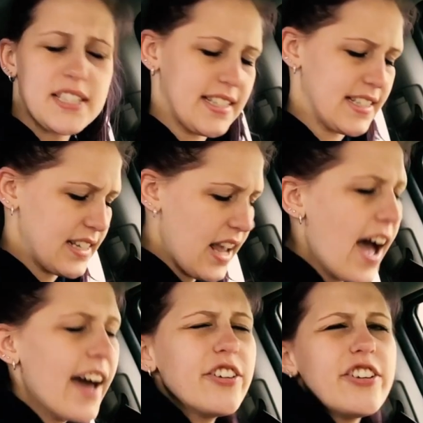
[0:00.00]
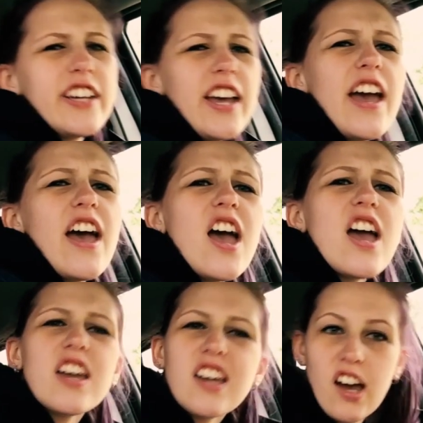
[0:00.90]

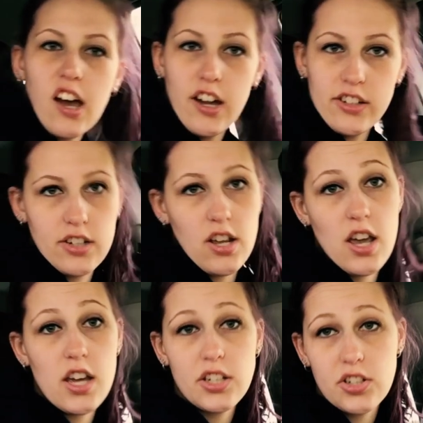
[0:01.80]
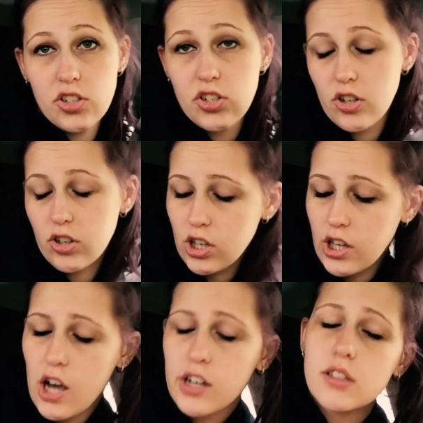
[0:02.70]
Saturday at 8
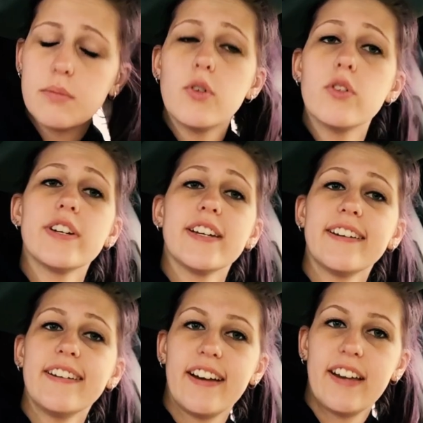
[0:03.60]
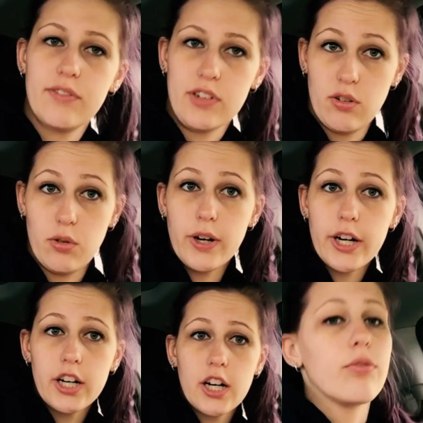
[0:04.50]
o'clock in the morning. I have to go to
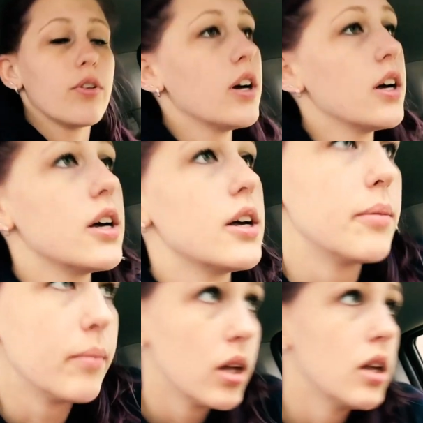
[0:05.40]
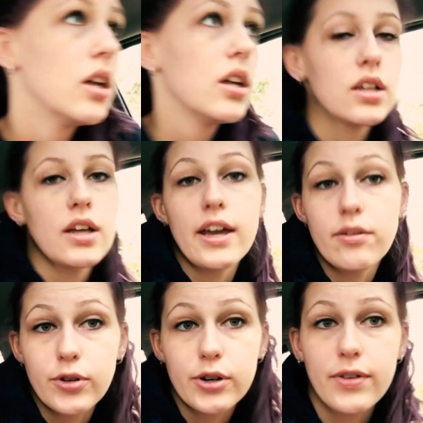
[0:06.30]
work from
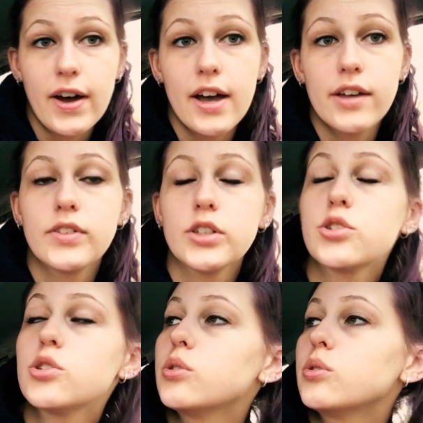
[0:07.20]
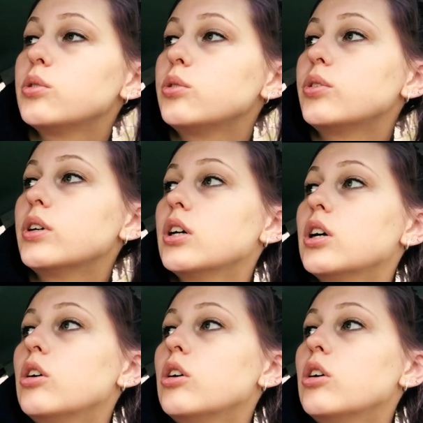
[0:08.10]
8.45 to